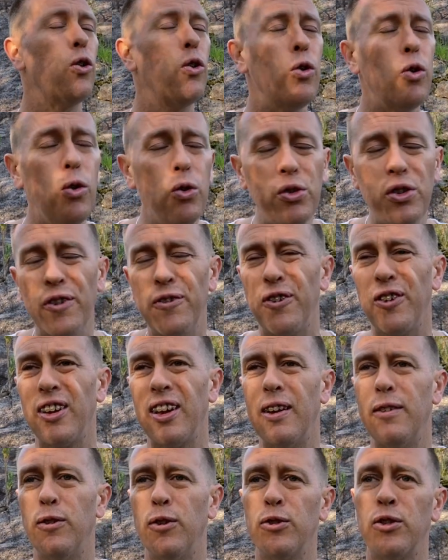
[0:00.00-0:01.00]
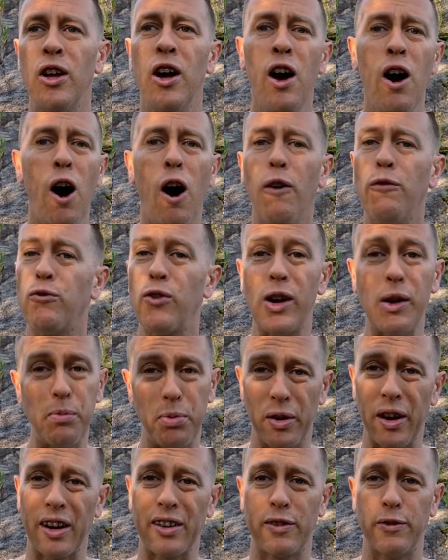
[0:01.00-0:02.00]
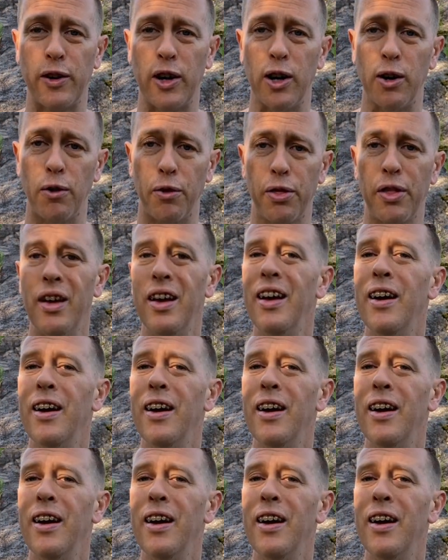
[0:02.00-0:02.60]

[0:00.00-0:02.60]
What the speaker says: all different levels of reproductive health.